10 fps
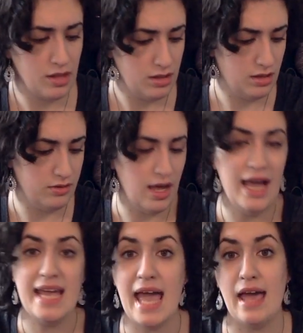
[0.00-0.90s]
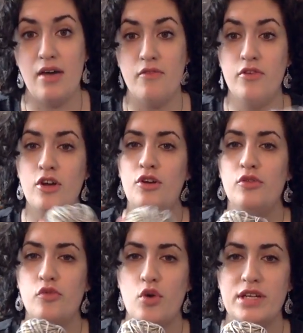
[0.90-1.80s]
Now I have
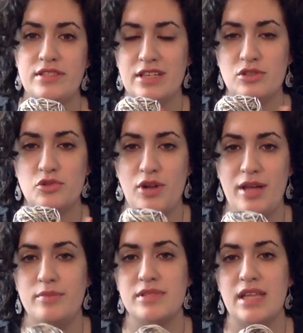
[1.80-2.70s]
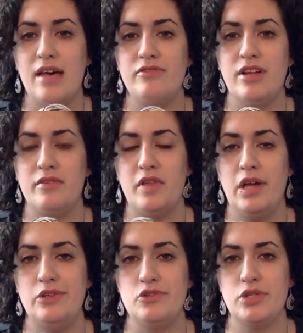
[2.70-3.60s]
forty-six grams left out of the one
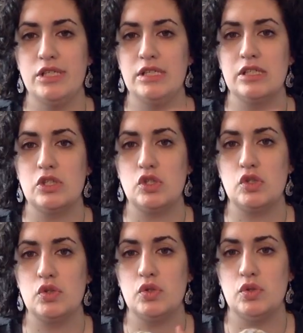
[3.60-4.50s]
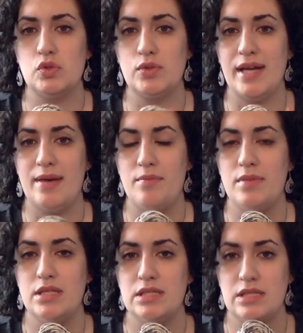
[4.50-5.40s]
hundred
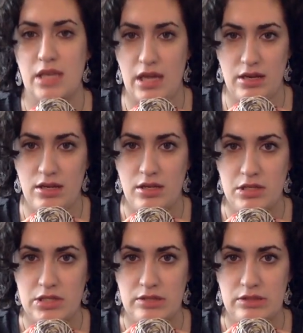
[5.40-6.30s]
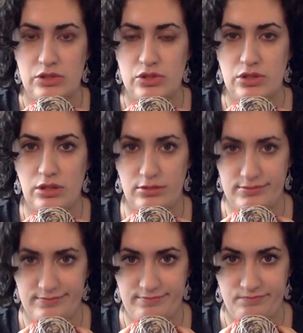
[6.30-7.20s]
gram skein, so
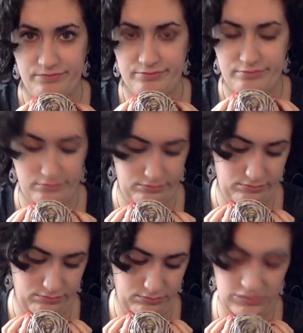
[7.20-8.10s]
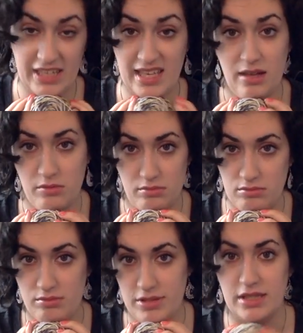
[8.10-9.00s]
that can't
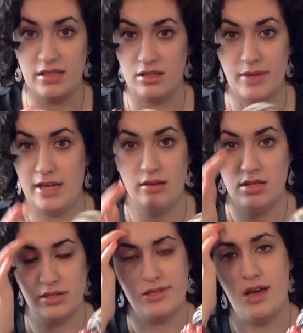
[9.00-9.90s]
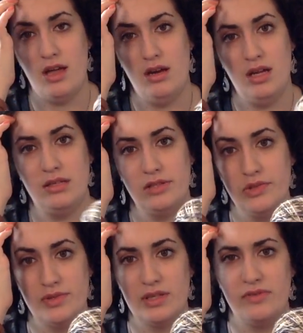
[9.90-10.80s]
be the end of the pattern. That's not, I didn't
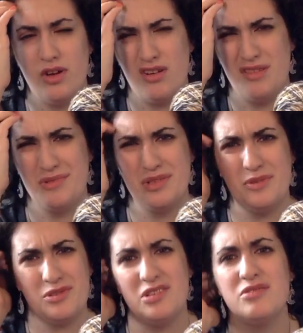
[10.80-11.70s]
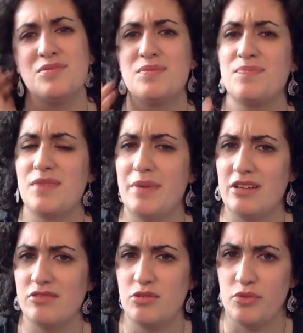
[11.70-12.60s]
use enough yarn. You were supposed to use
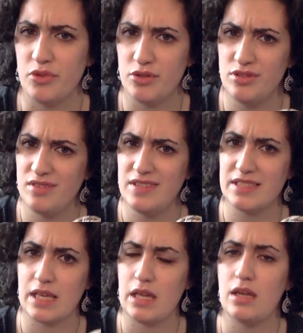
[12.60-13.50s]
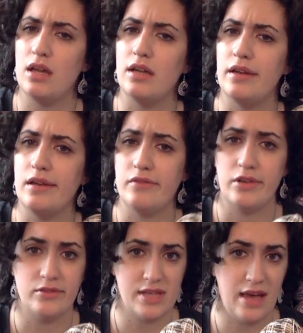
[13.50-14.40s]
about two-thirds of the skein. I didn't even
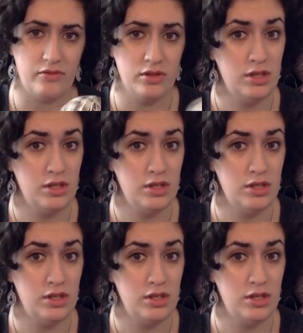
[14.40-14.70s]
use half,